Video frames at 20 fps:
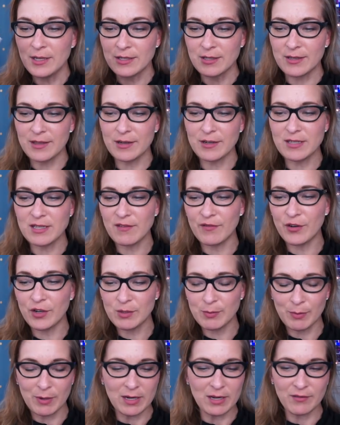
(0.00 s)
So there's the
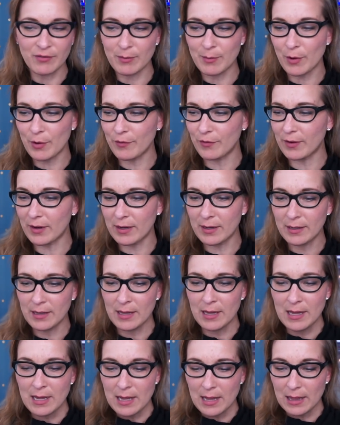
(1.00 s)
first product from Ofra.
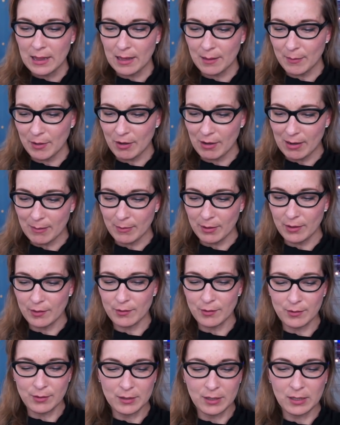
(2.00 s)
Let me grab a
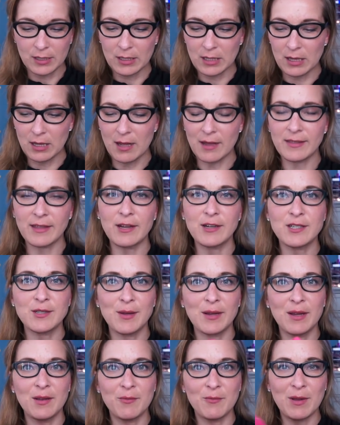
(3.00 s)
little cloth here
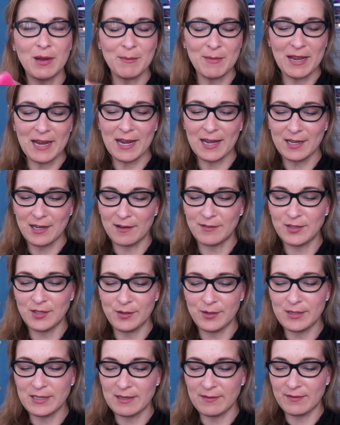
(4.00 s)
so I can wipe my hand off
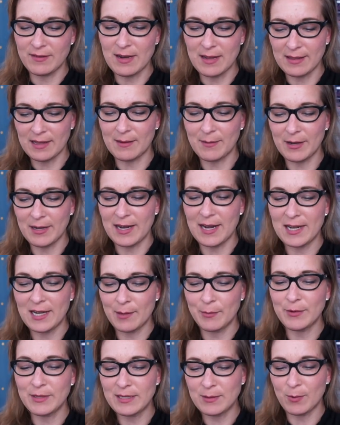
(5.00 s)
too, because if not, then I'm going to
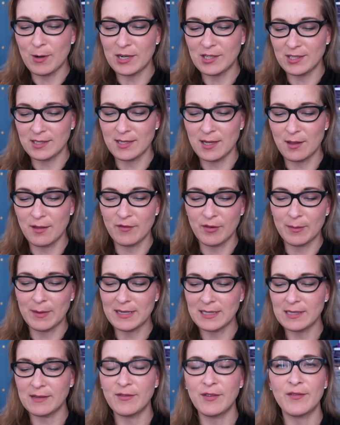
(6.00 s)
end up with swatches all over
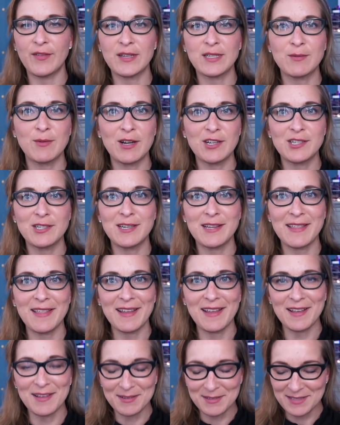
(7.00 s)
myself if I swatch
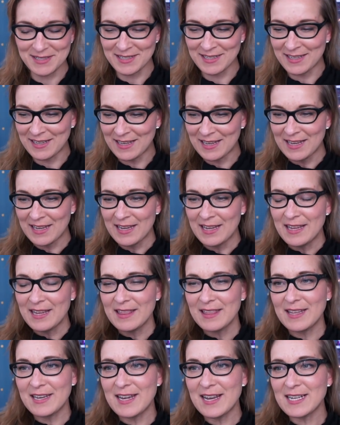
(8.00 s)
anything else.
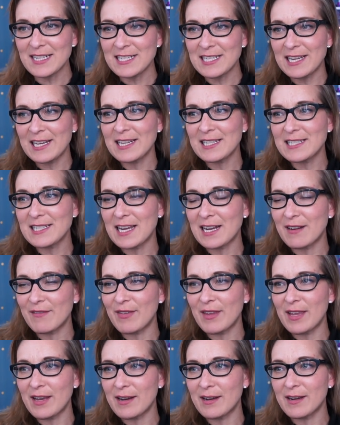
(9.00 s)
The next thing inside
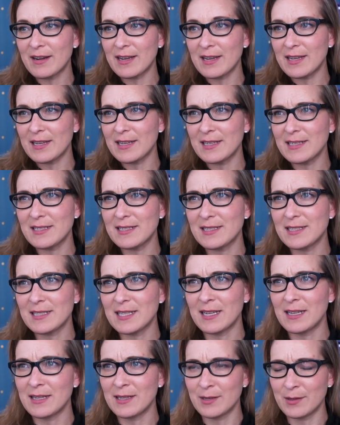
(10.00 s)
of here
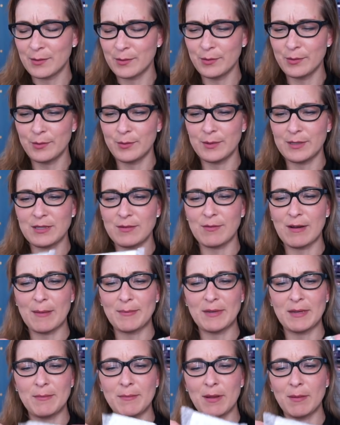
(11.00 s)
is, ooh, it's
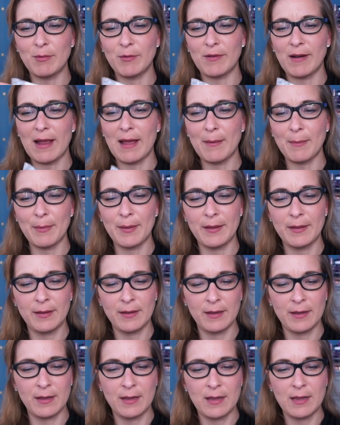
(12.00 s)
wrapped in bubble wrap.
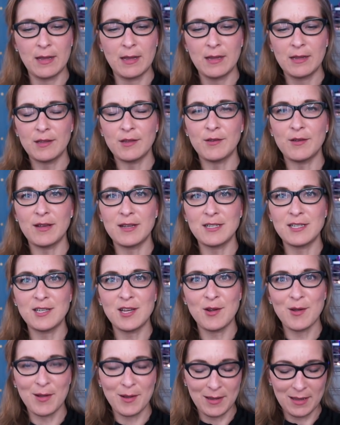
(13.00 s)
You guys
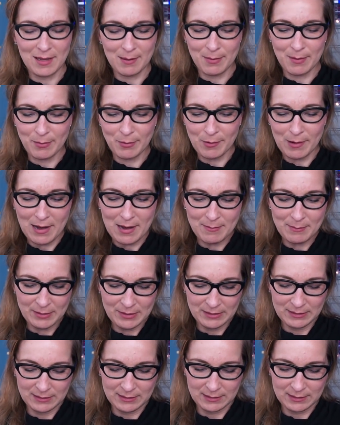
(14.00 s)
know how I like bubble wrap.